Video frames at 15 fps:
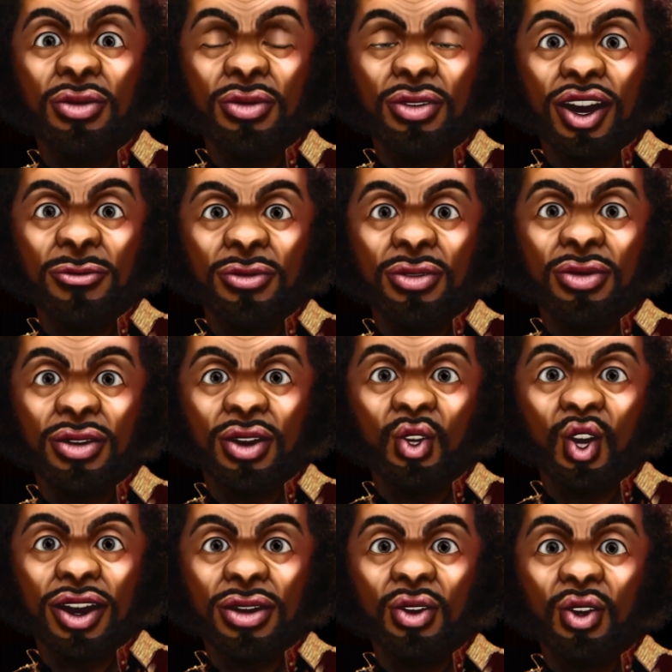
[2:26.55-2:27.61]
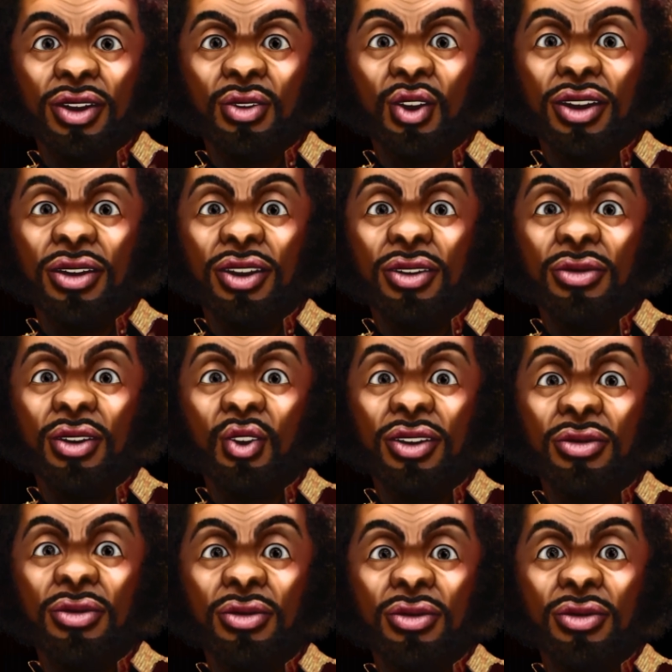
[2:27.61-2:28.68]
Abnormal settings can be arousing.
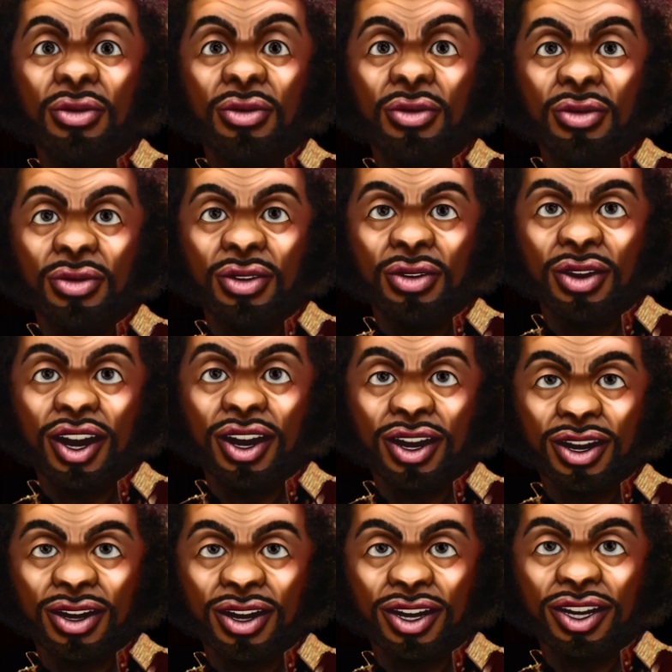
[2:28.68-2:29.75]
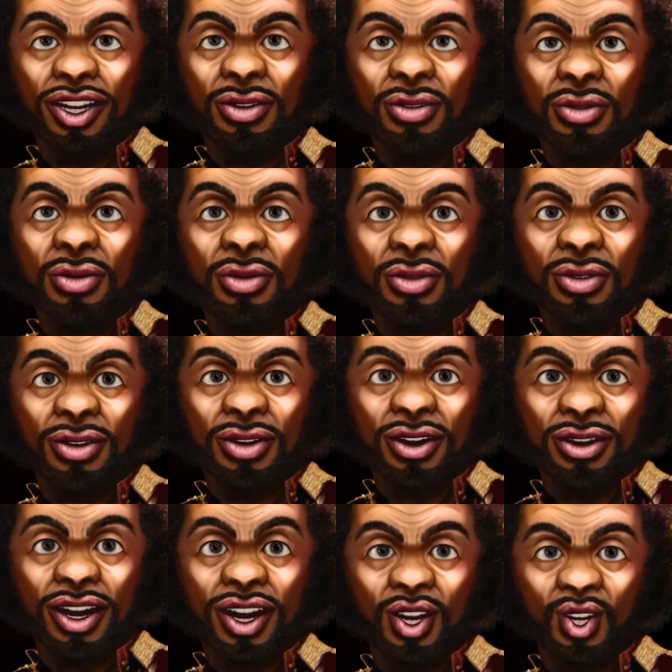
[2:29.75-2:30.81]
In contrast,
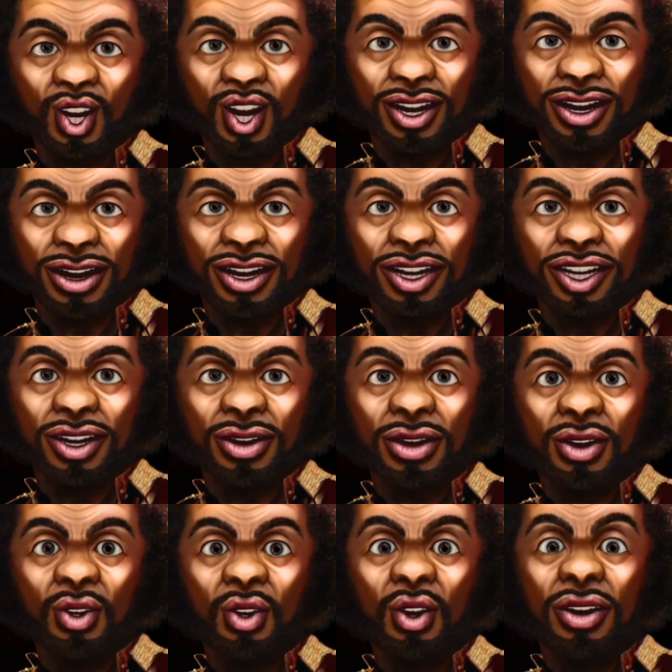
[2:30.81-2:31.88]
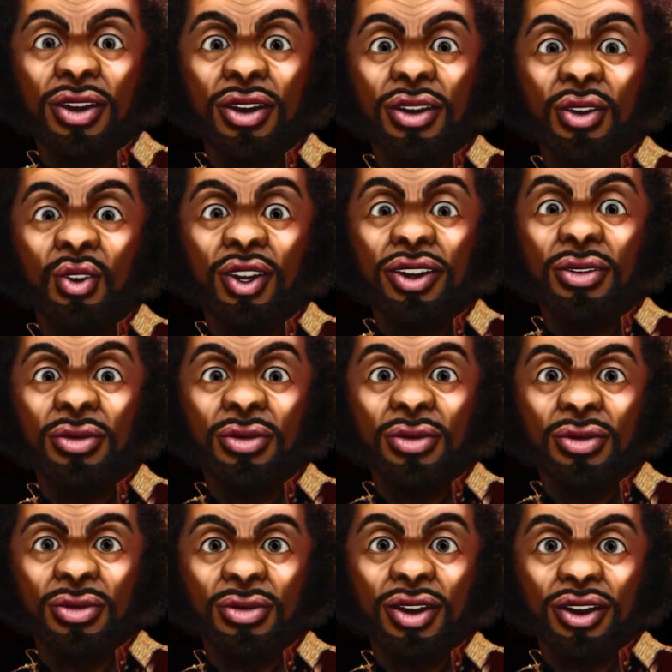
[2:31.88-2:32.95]
everyday scenes and settings
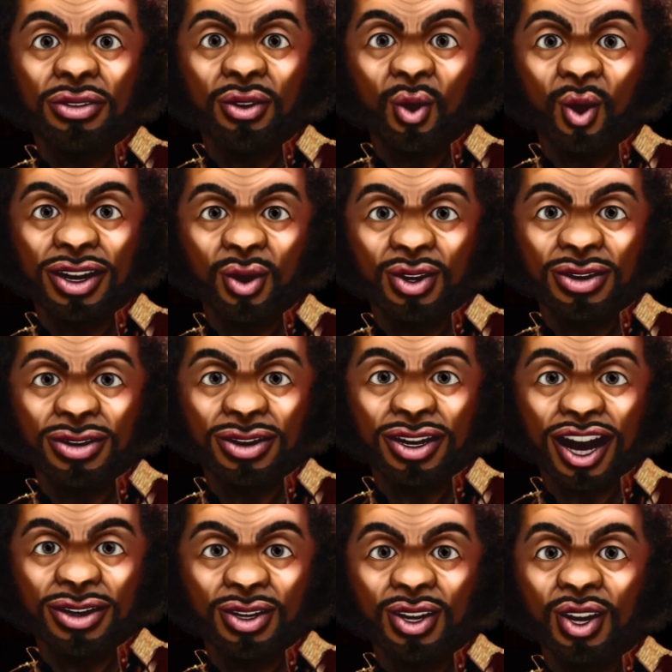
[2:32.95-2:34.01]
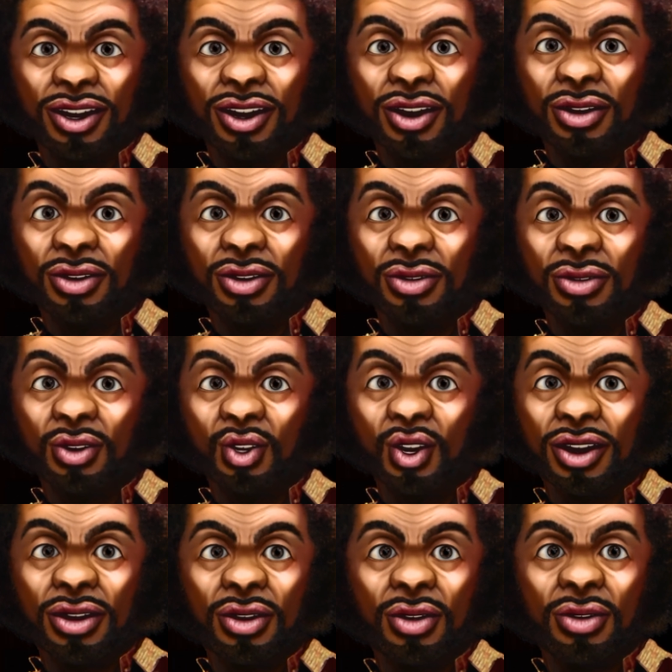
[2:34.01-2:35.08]
help a reader to better visualize a
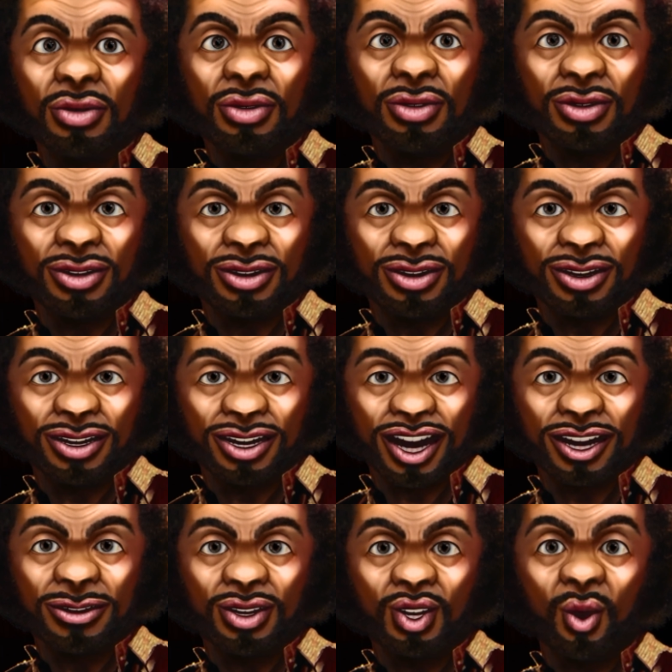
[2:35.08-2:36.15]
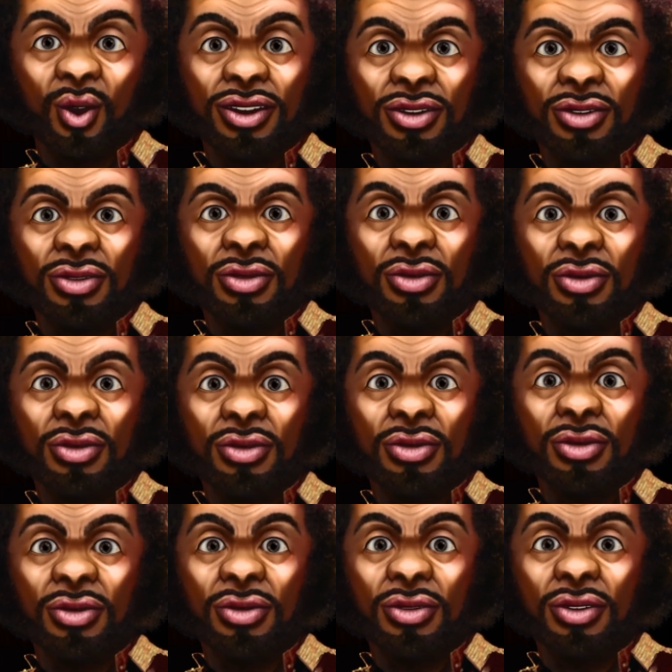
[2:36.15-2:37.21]
story. As a result,
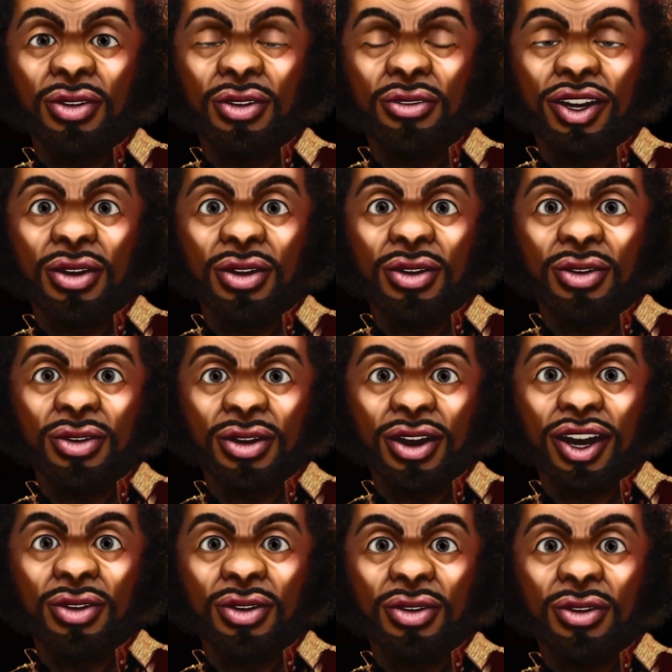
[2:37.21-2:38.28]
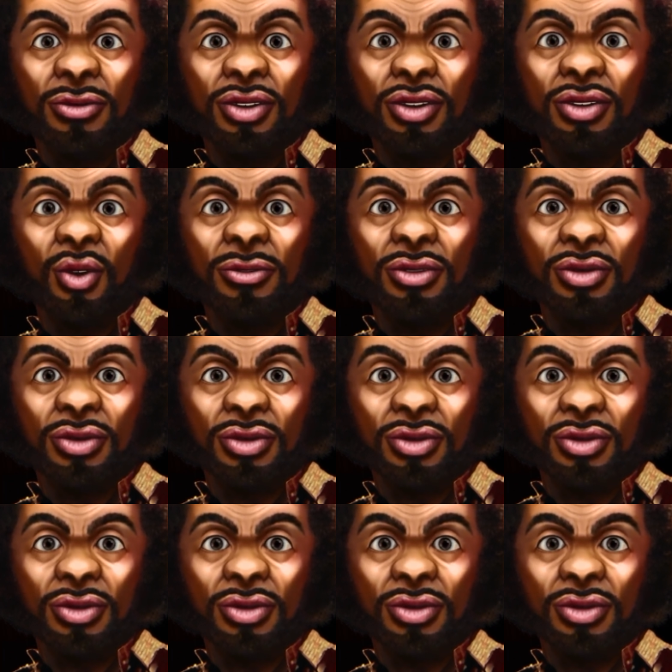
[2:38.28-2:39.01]
they'll feel more connected to the plot.